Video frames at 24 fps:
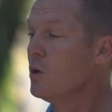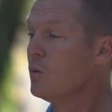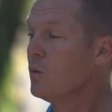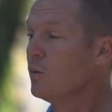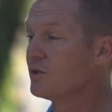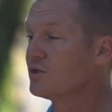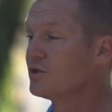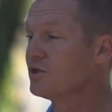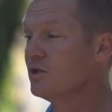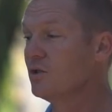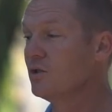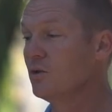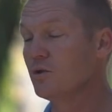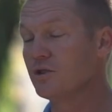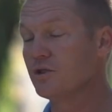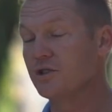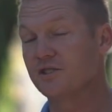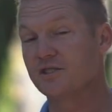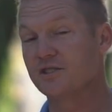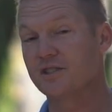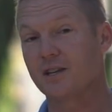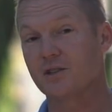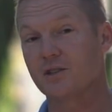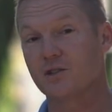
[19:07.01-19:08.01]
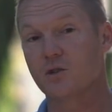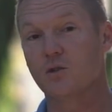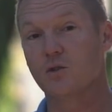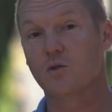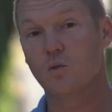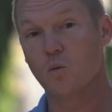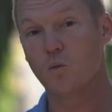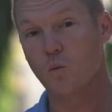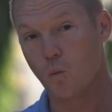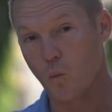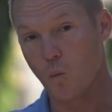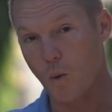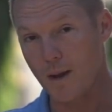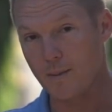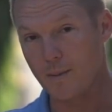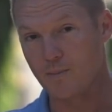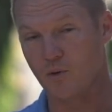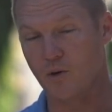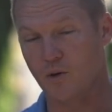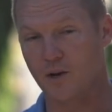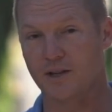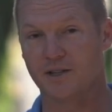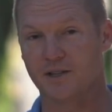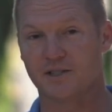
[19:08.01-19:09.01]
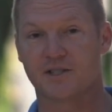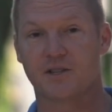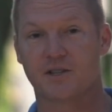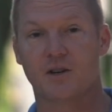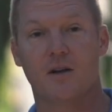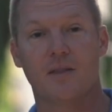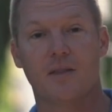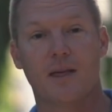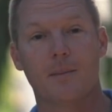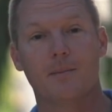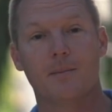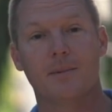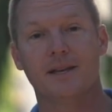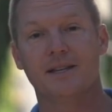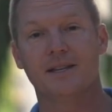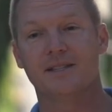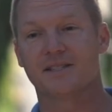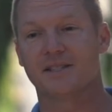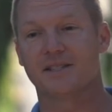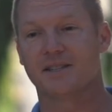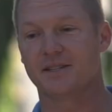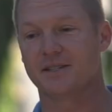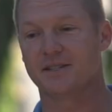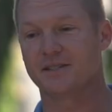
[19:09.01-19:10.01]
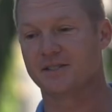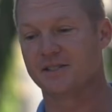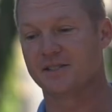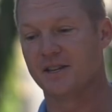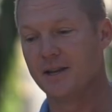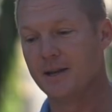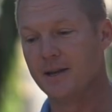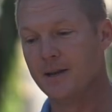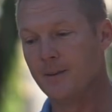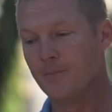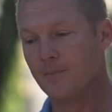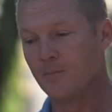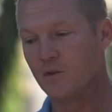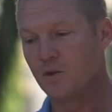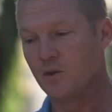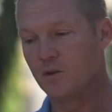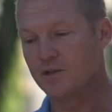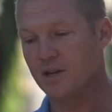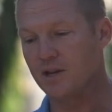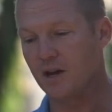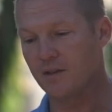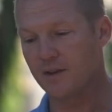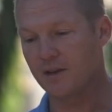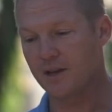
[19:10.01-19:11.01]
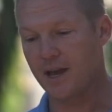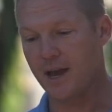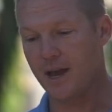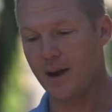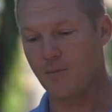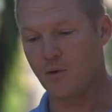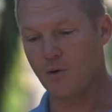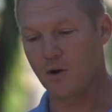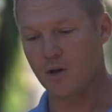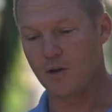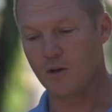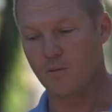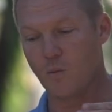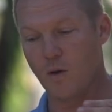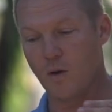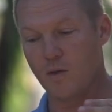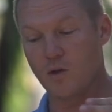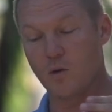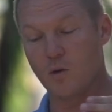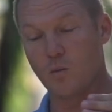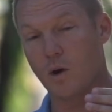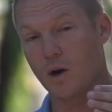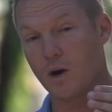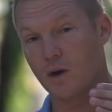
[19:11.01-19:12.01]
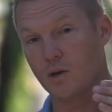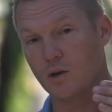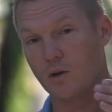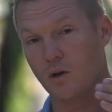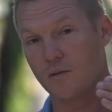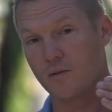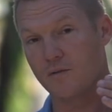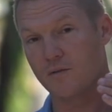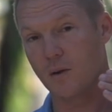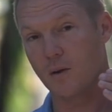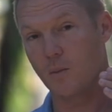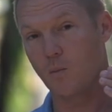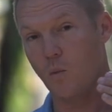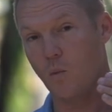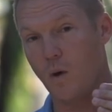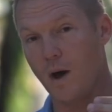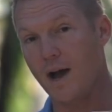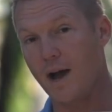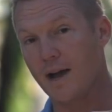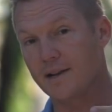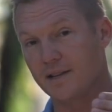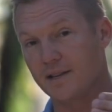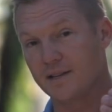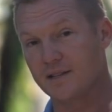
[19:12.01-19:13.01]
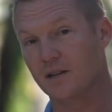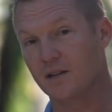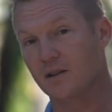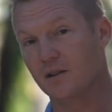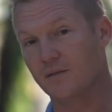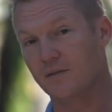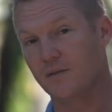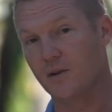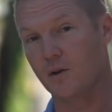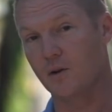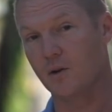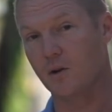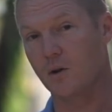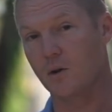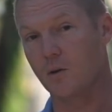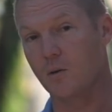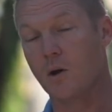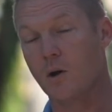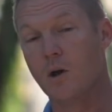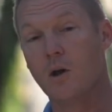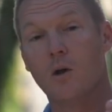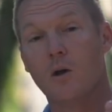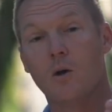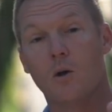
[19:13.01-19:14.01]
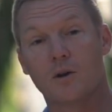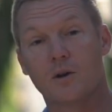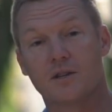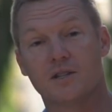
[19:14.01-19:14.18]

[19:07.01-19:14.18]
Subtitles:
What you do is you set 2 waypoints, and all that means is you tell the camera whether you want to go from wide to telephoto or